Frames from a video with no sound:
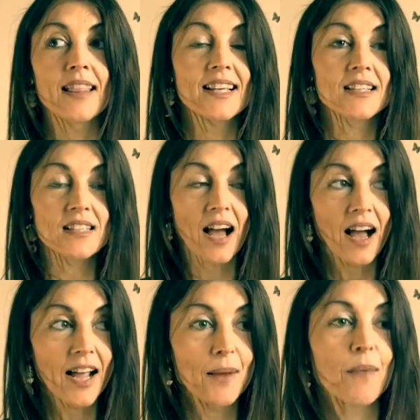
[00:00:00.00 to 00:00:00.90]

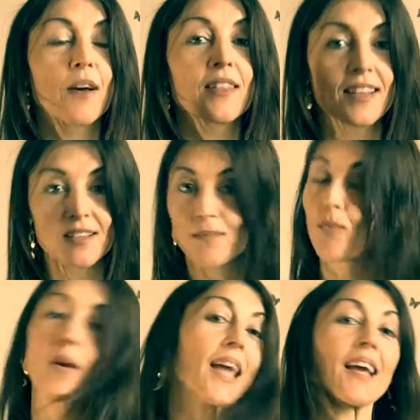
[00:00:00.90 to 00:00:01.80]
this
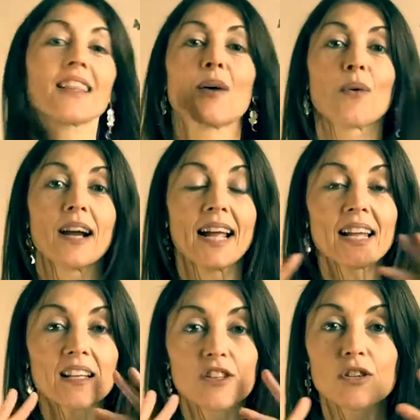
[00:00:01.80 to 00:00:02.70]
week that we're
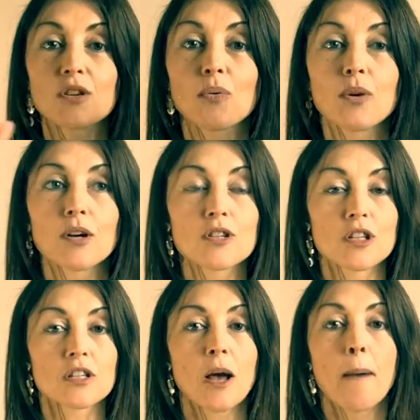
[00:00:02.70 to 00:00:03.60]
in, there's a real
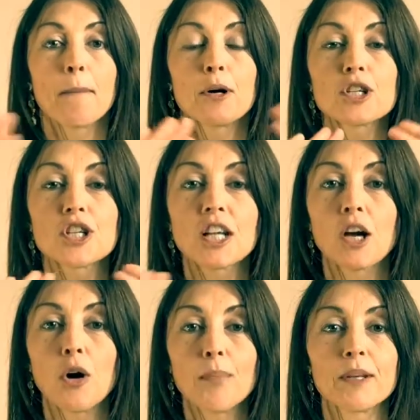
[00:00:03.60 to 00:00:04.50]
just
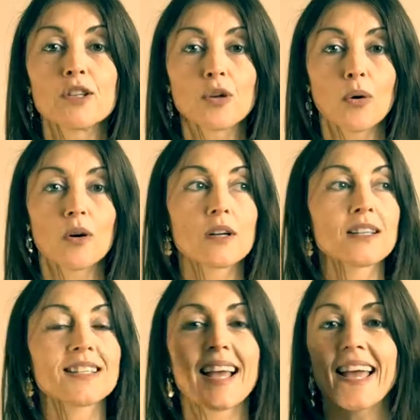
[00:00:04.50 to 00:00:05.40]
pushing open
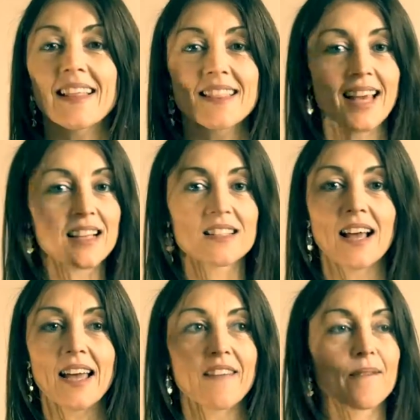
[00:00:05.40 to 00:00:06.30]
doors, saying things
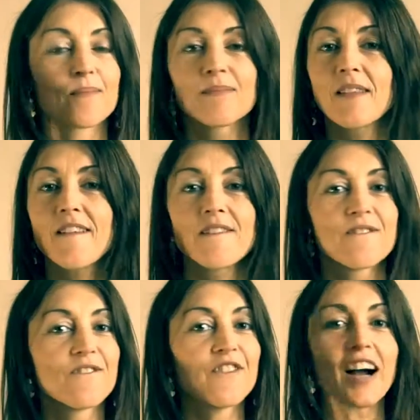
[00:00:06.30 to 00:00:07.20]
like,
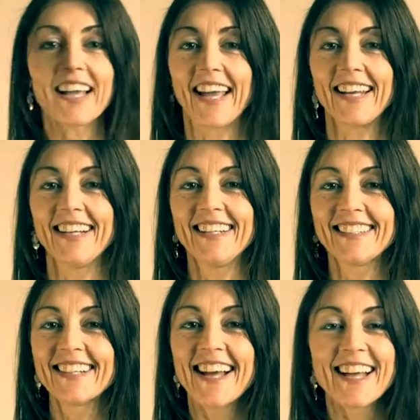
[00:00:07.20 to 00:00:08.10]
fuck it,
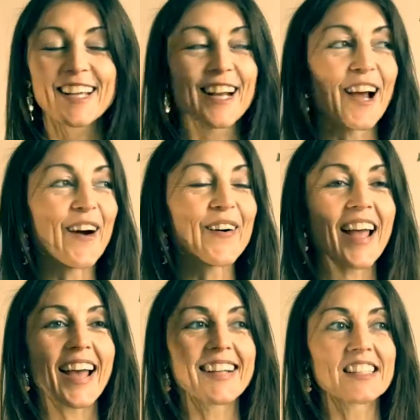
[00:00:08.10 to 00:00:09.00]
you know,
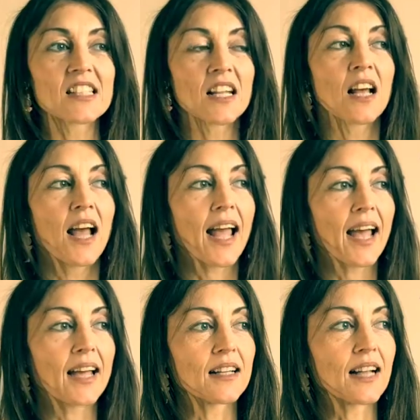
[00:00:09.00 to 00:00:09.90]
and
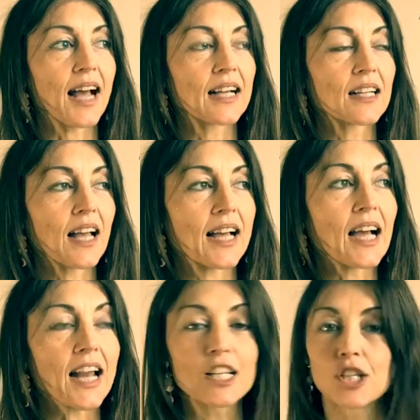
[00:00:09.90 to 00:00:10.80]
I
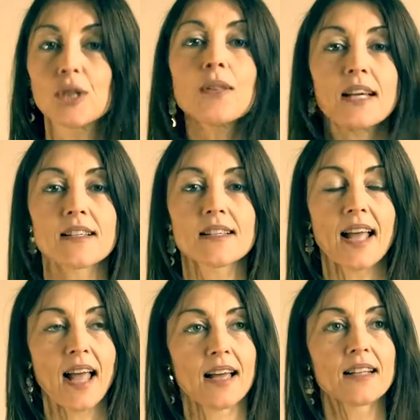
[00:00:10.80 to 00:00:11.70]
got to do this,
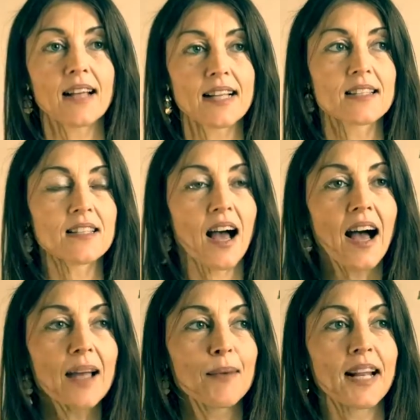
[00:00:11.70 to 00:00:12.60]
and it's
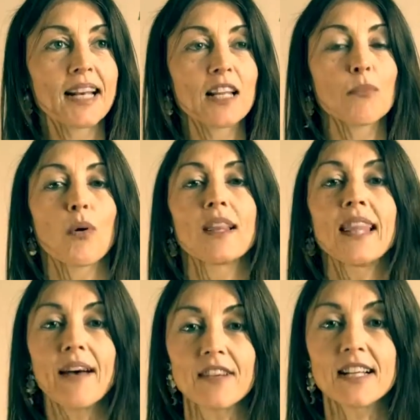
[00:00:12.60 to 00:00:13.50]
time, and I need more
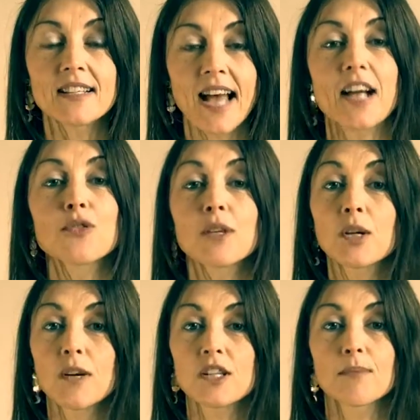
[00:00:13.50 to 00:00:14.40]
levity. Sag
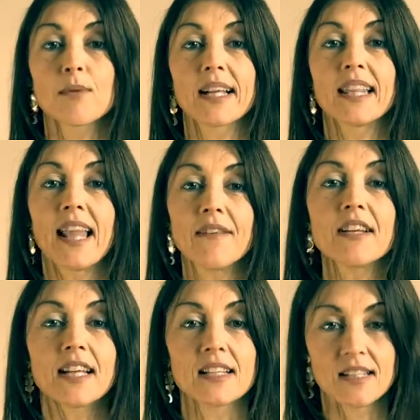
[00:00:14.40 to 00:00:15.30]
really wants to bring
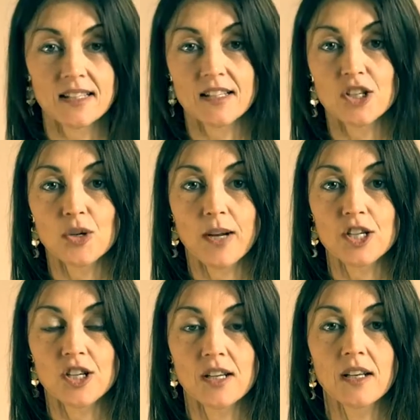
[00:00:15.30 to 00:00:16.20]
levity to the
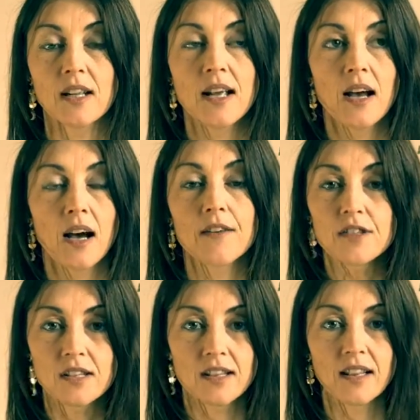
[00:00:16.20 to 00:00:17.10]
situation,
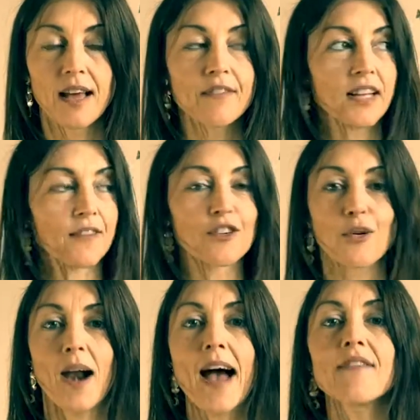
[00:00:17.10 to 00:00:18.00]
to the levity of
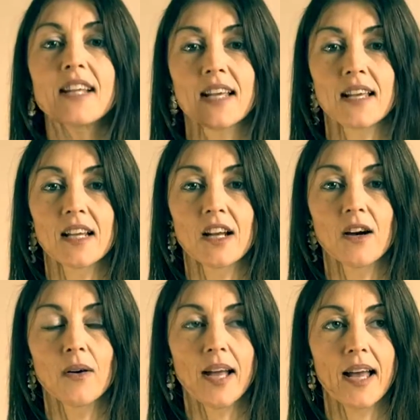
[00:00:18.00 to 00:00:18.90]
gravity, you
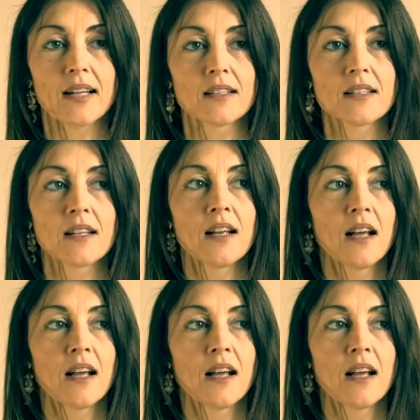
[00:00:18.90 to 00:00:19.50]
know, and